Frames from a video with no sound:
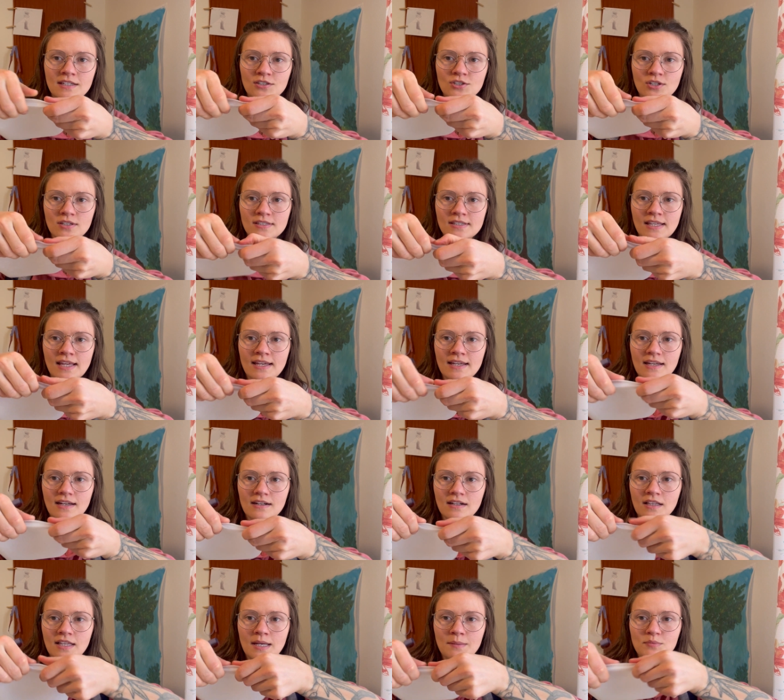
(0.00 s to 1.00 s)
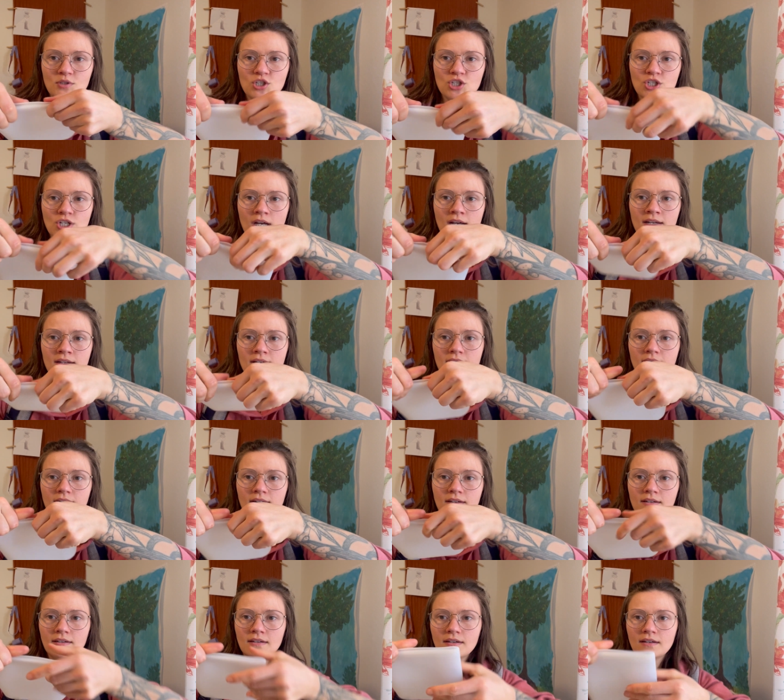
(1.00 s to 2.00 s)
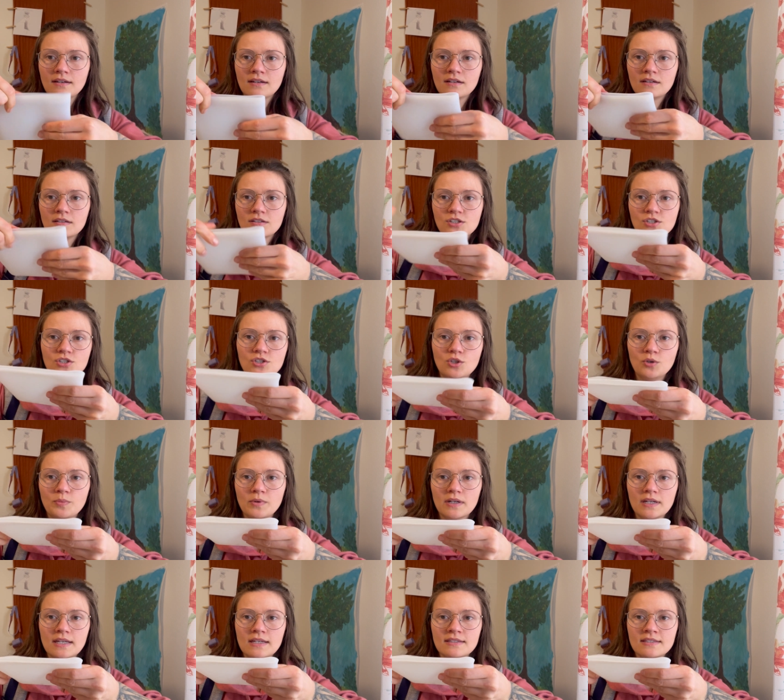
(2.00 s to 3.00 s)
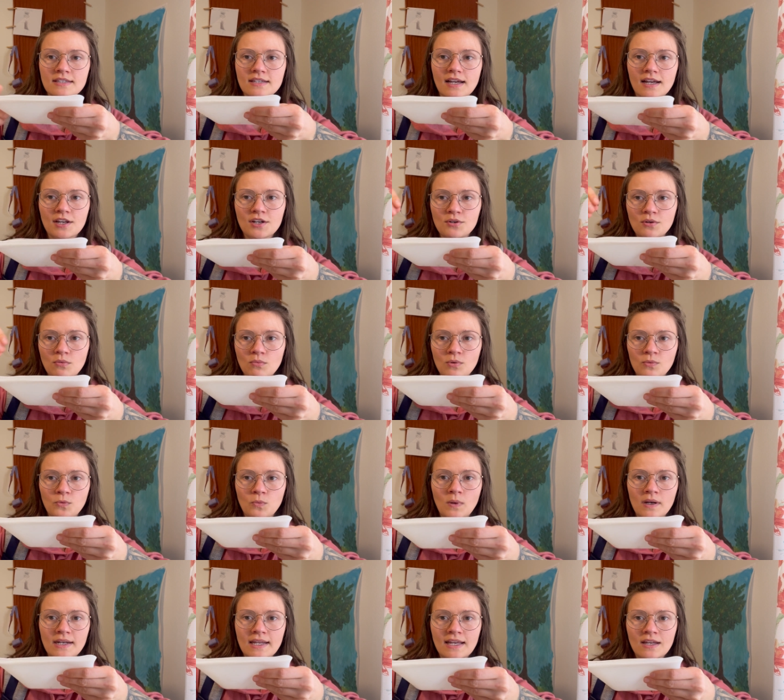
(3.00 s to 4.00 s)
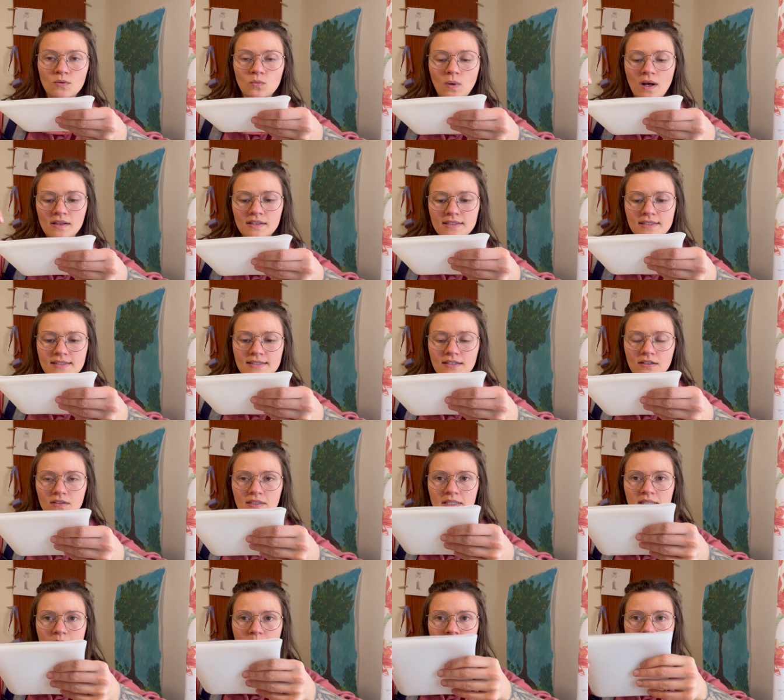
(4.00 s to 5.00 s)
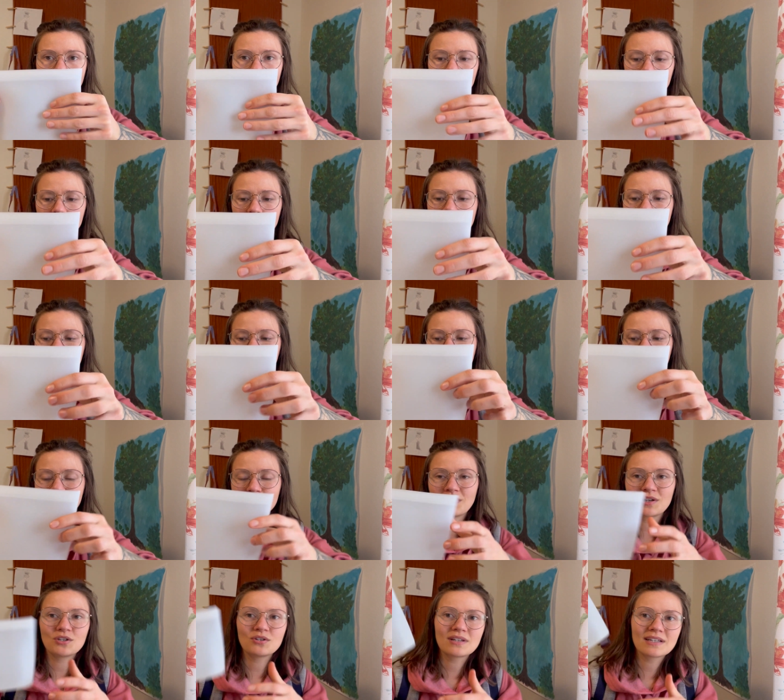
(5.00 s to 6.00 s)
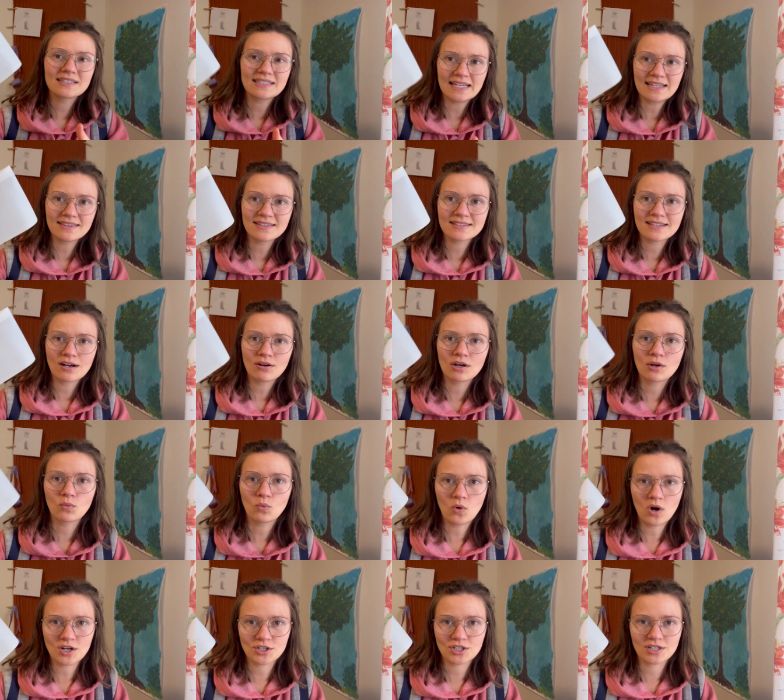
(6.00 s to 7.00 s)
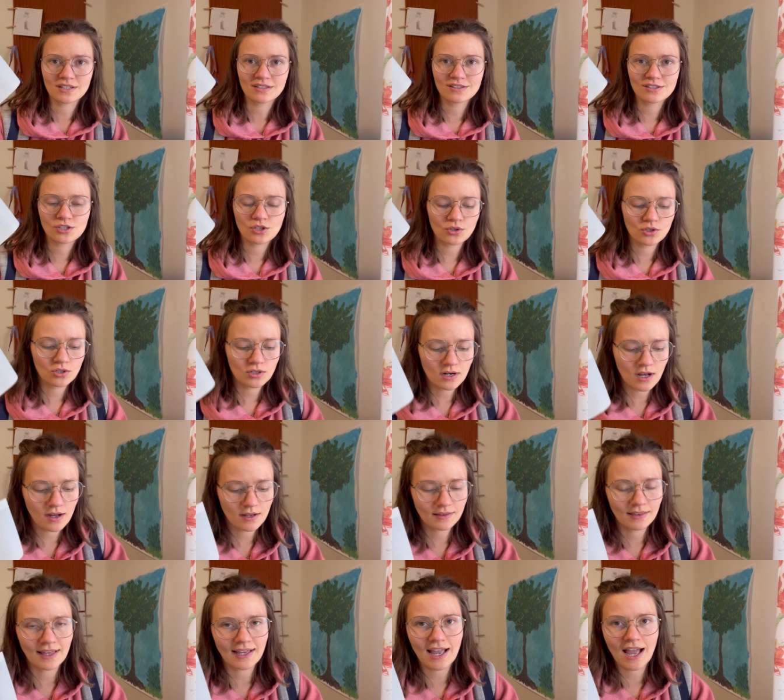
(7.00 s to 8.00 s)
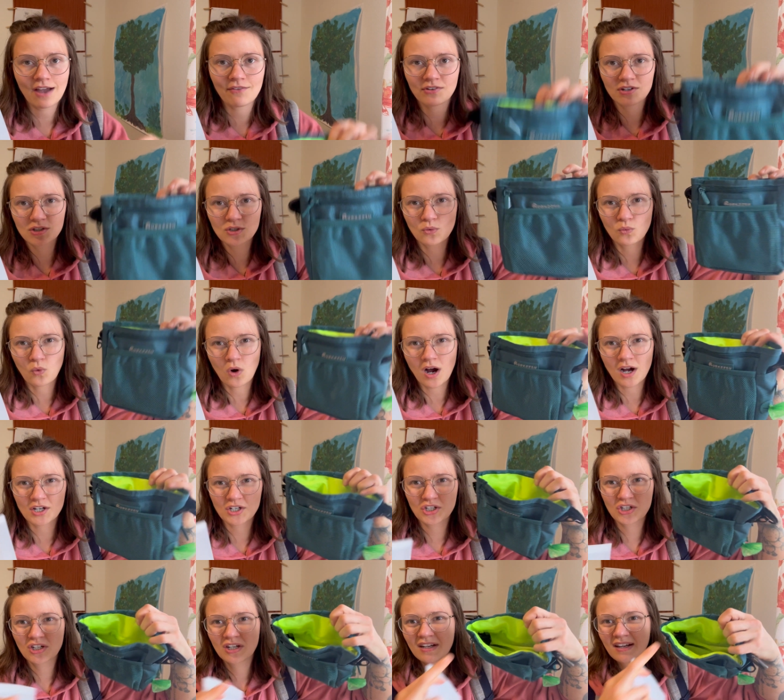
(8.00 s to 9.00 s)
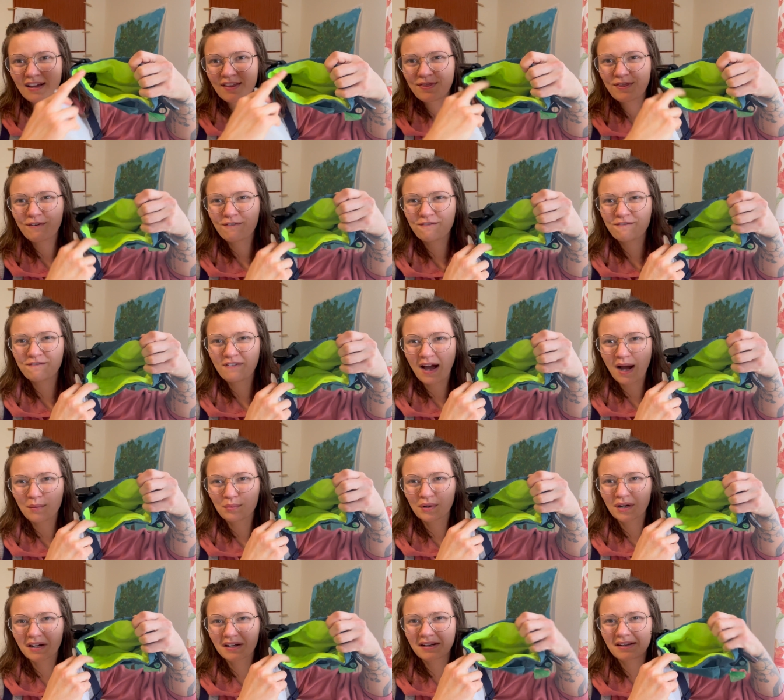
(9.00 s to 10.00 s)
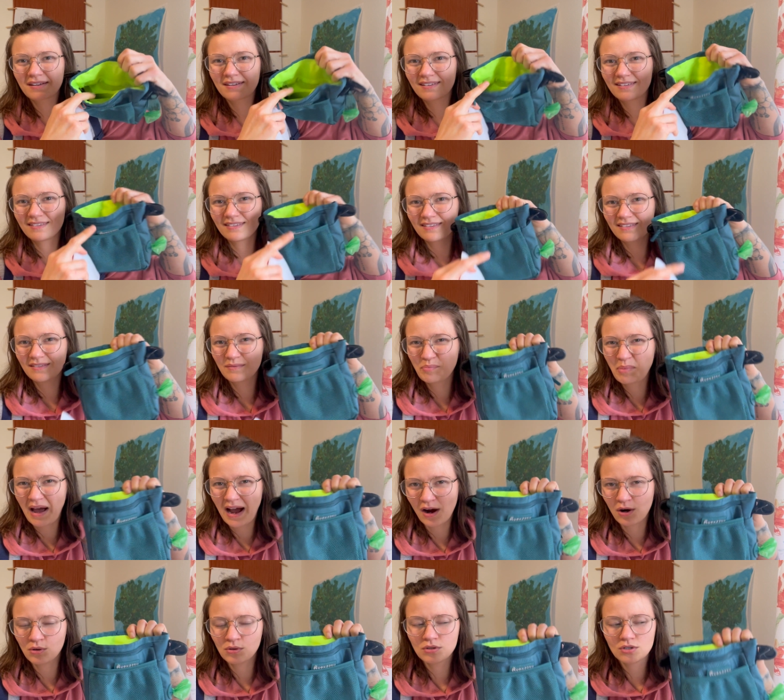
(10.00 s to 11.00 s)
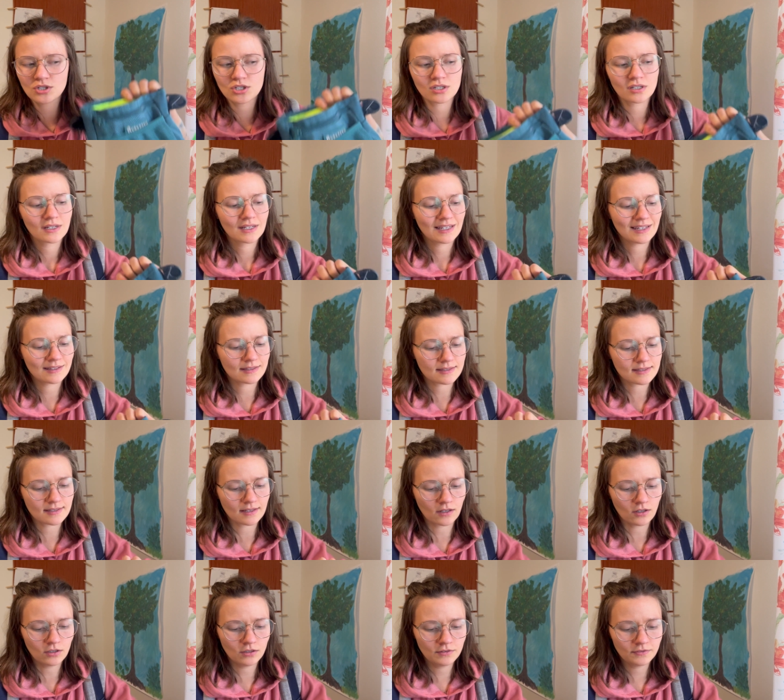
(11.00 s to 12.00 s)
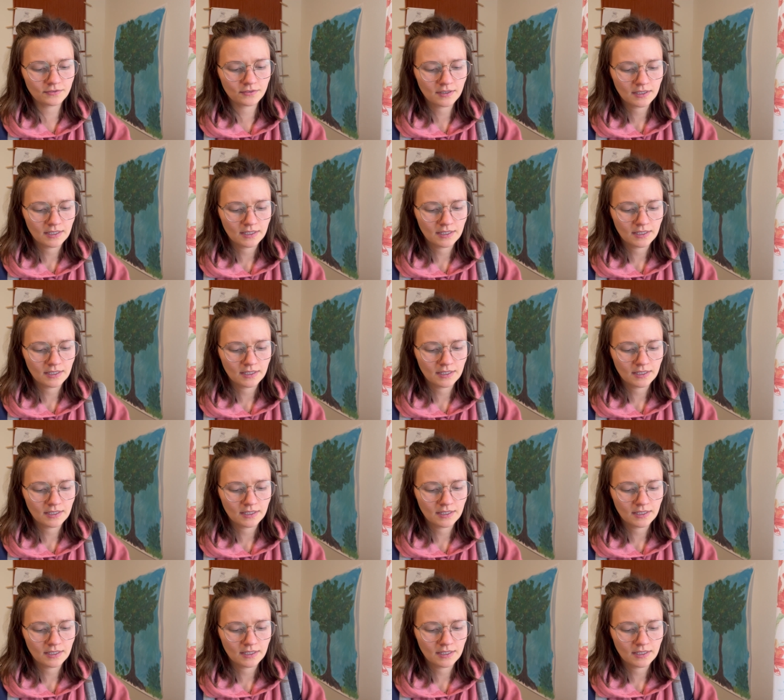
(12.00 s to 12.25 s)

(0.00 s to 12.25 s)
just like clamps shut. Super easy. I can do it with one hand while it's still in the pouch, but you can take this out and wash it. So you're not like having to wash the fabric pouch itself.